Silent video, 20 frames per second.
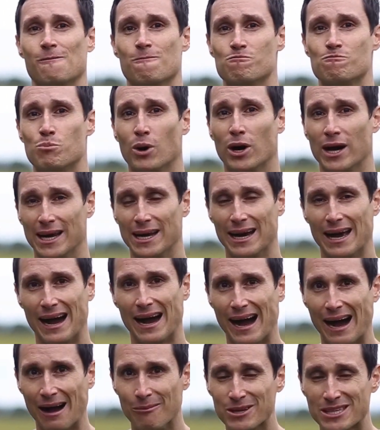but
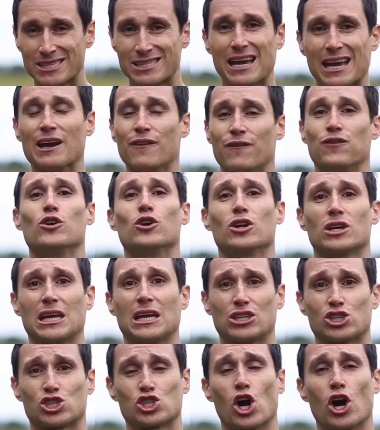I'm excited for you to
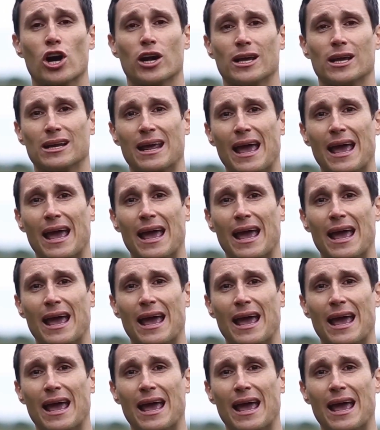get started,